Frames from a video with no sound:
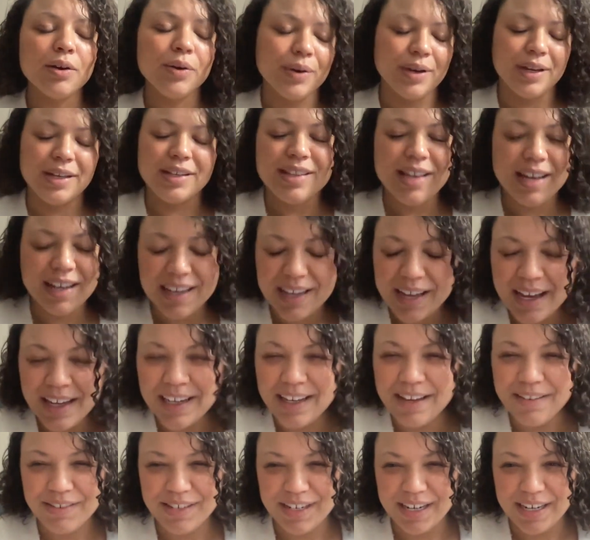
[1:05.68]
Okay, that kind
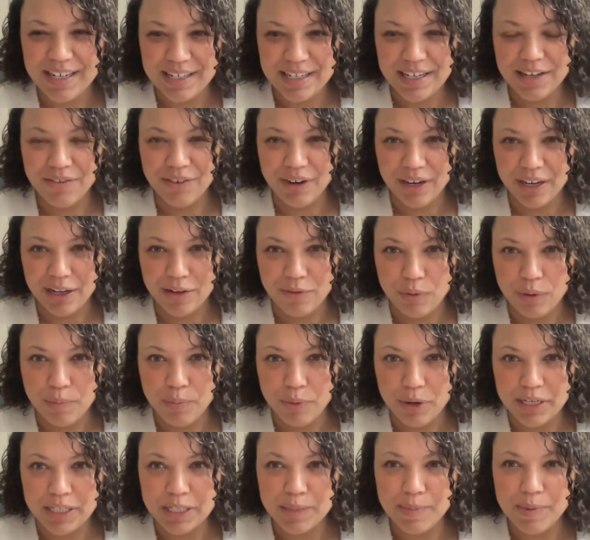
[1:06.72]
of gives an idea, right, of what
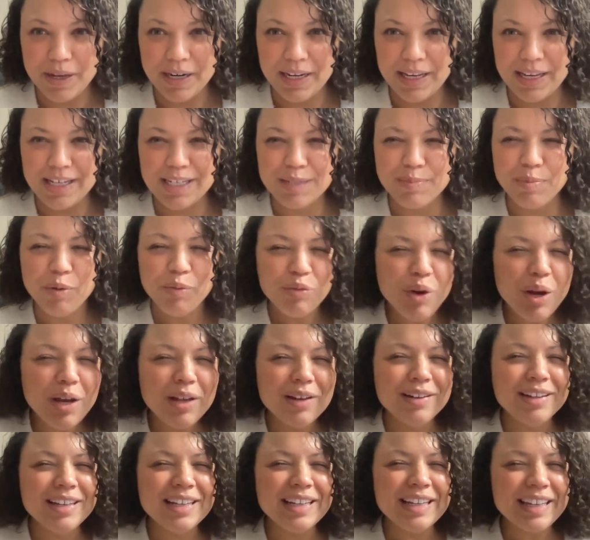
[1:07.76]
brain spotting is, but what
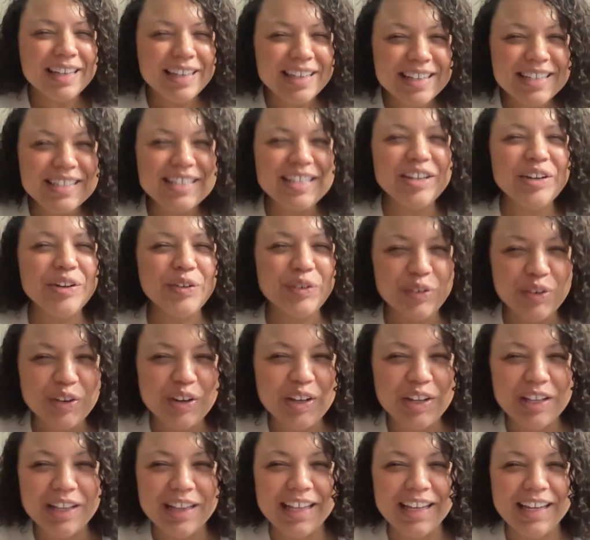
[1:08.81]
is it
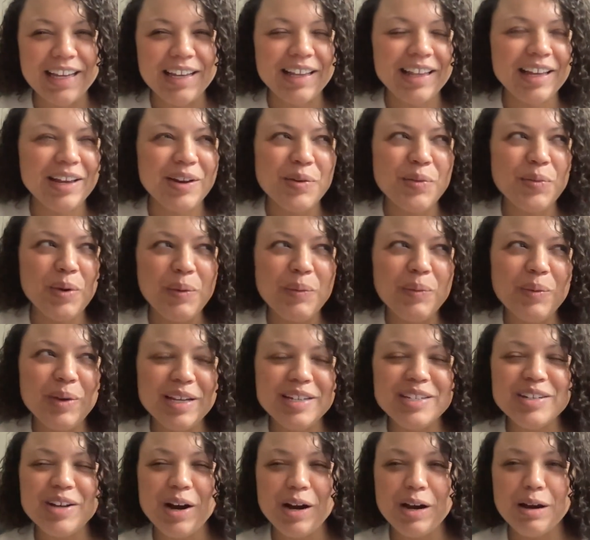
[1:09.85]
really? Like, when
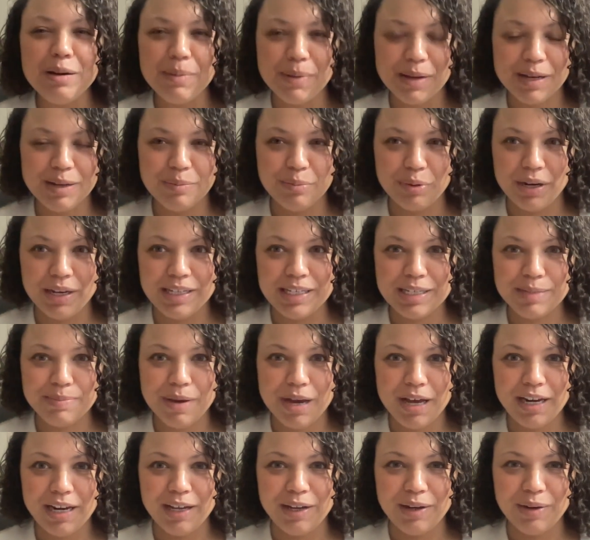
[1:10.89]
we talk about brain
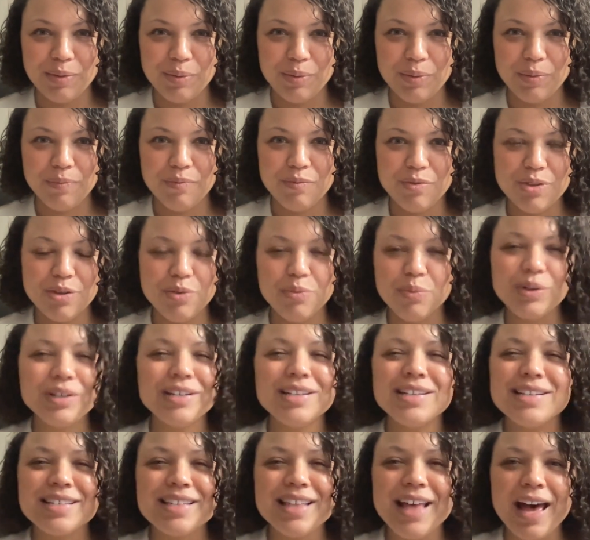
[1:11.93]
spotting, what
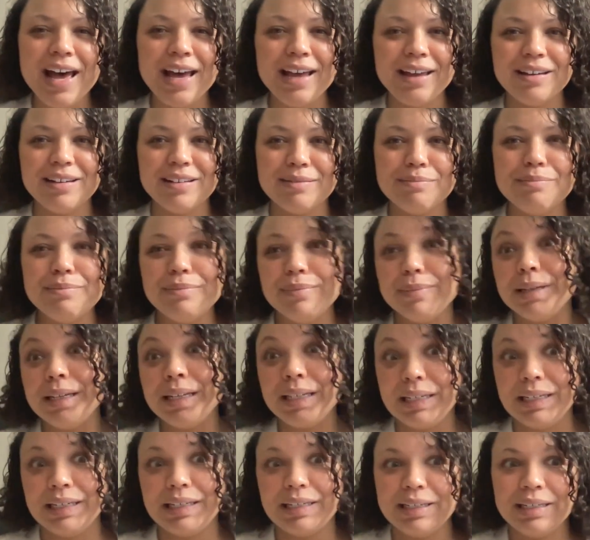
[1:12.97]
does that
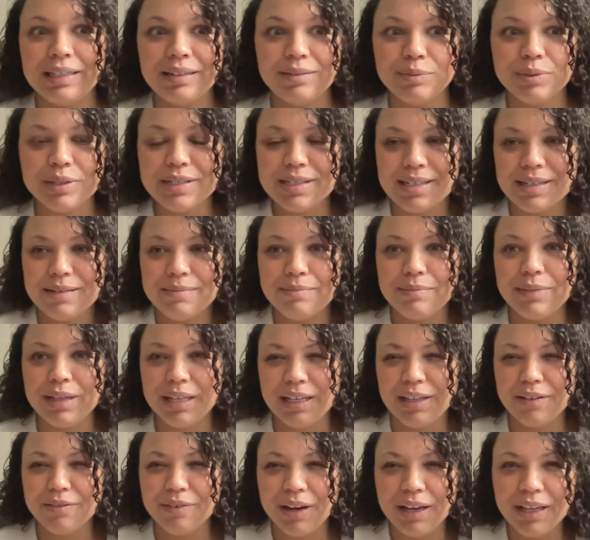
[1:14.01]
mean? What does it
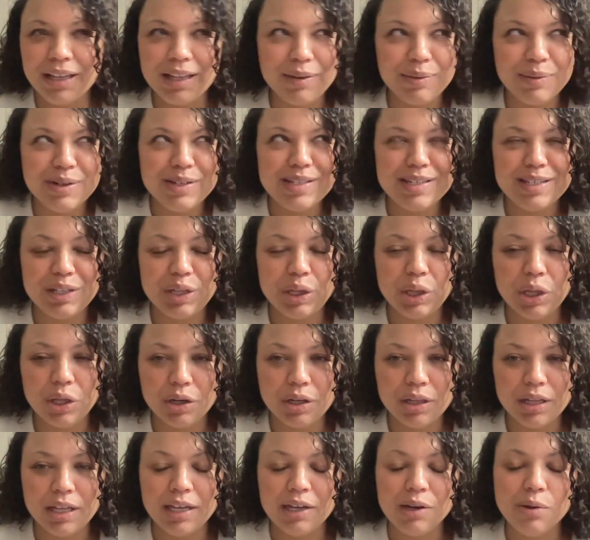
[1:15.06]
mean, right? Like, what does it
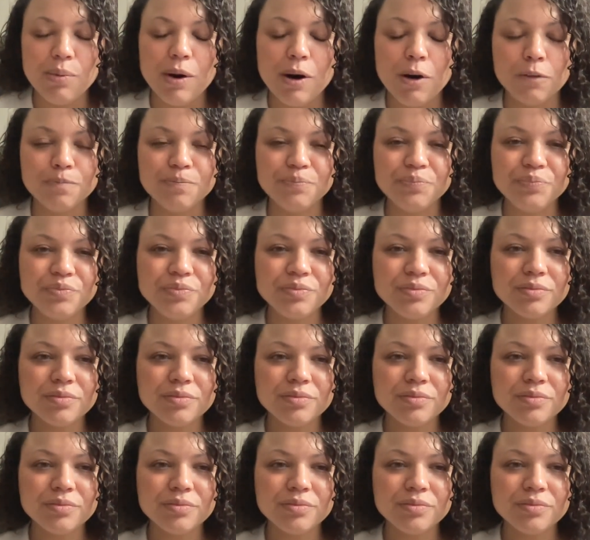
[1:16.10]
look like? Well,